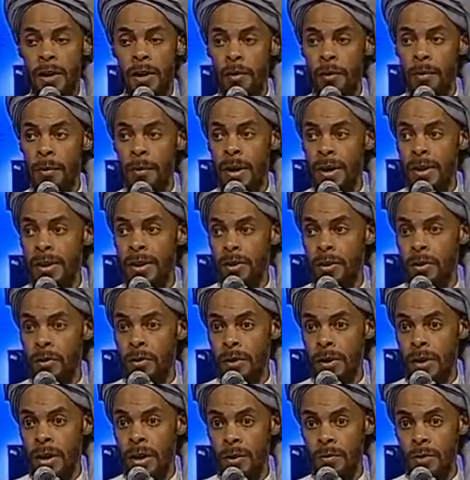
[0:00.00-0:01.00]
And I remind
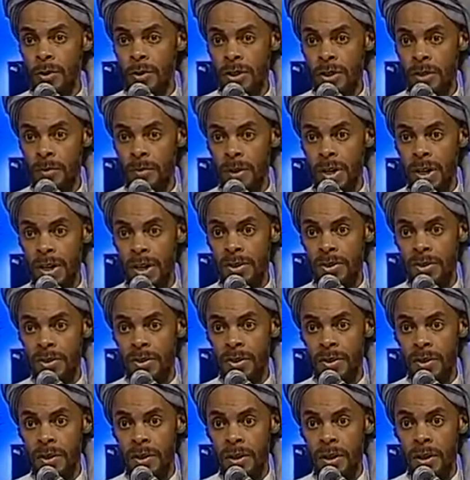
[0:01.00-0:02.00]
our non Muslim
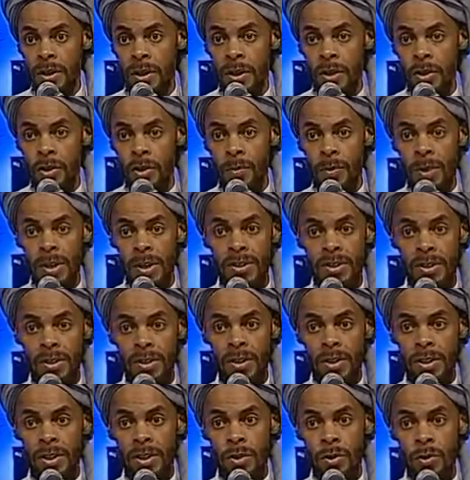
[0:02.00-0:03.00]
guests you may
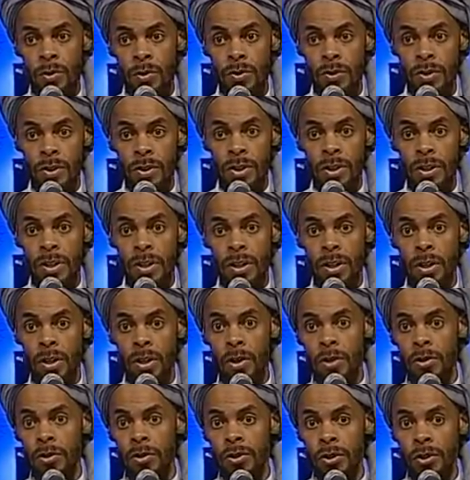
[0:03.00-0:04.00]
see the queues
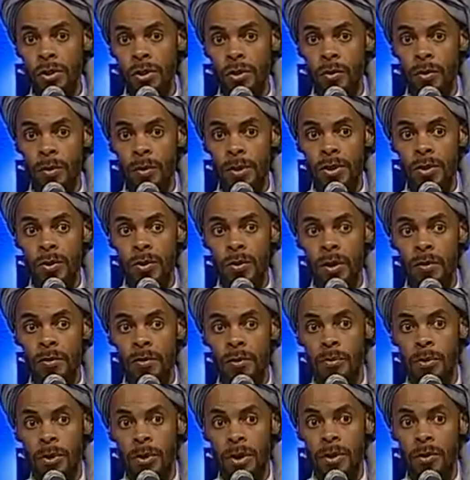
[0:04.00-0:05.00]
looking long to you, but you
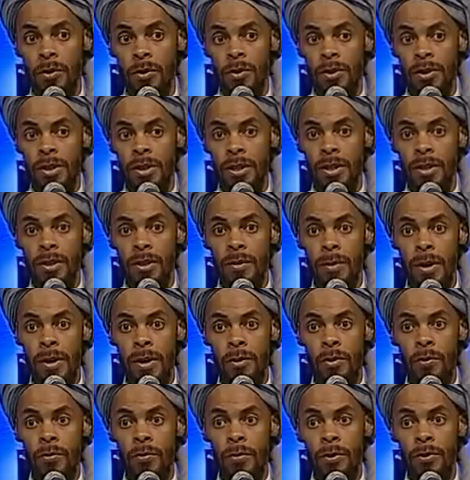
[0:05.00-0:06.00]
have the priority at the
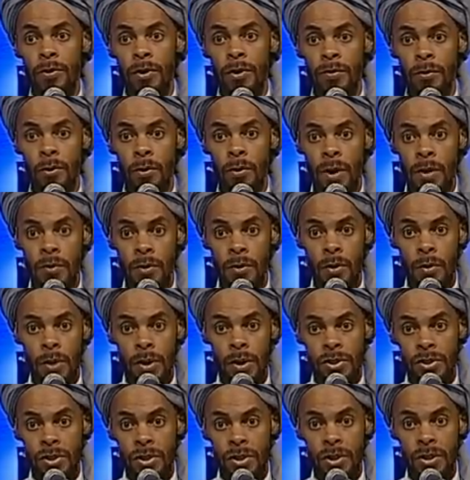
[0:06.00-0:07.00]
microphone. If you have a
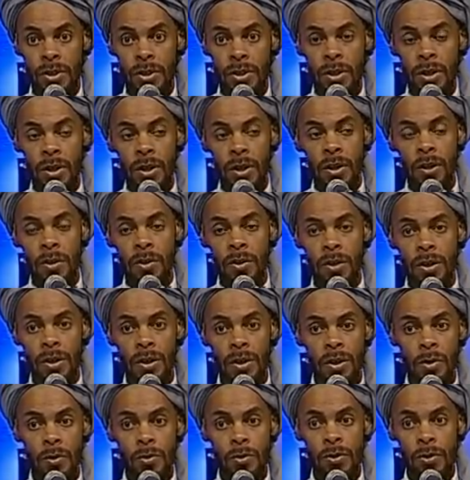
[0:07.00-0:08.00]
question, you
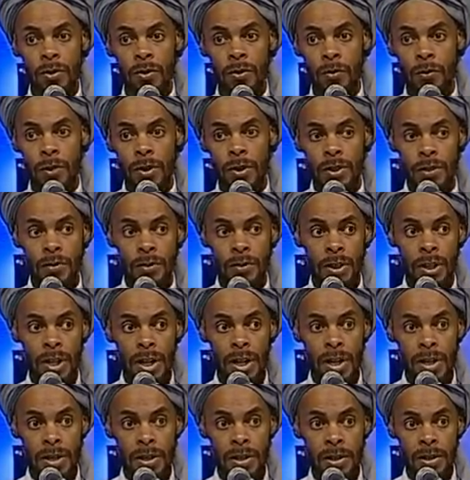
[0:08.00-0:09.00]
can go to the front of
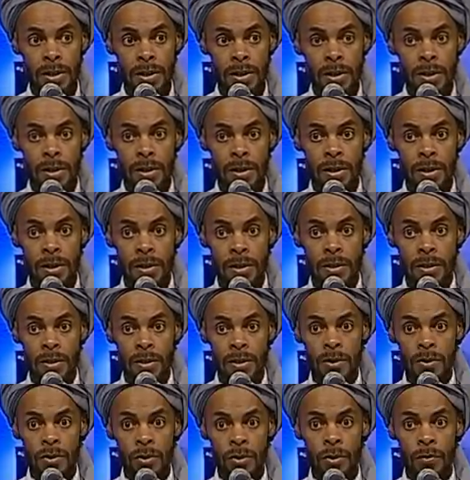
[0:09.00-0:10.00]
the line.
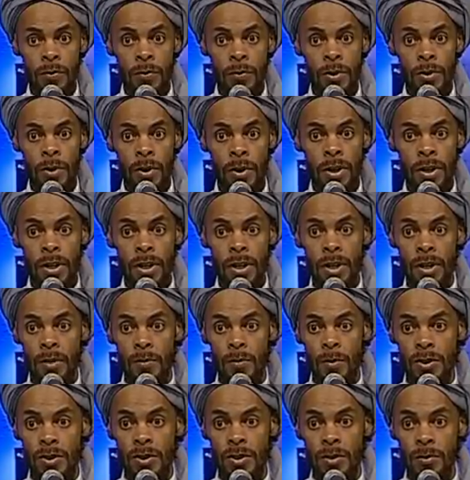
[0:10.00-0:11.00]
So if there are any
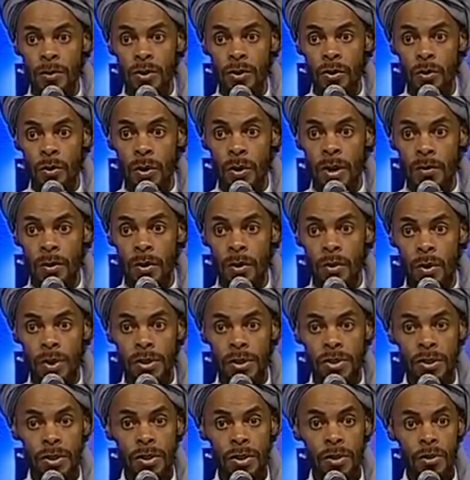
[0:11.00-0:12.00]
non Muslims who have a
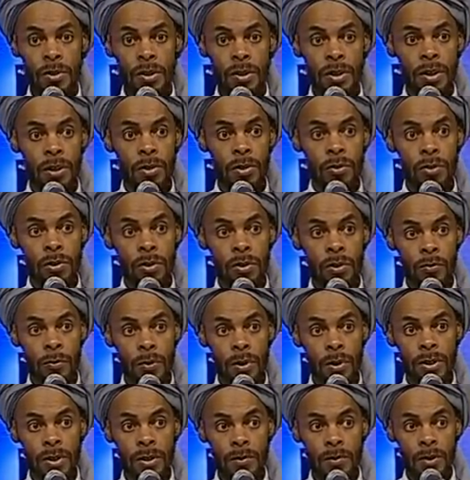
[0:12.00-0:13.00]
question, you can go to
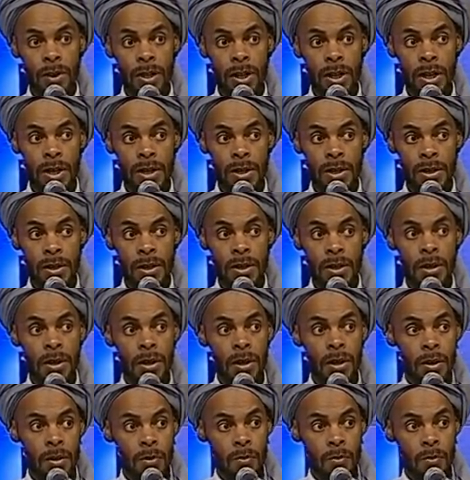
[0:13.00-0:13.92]
the front of the line.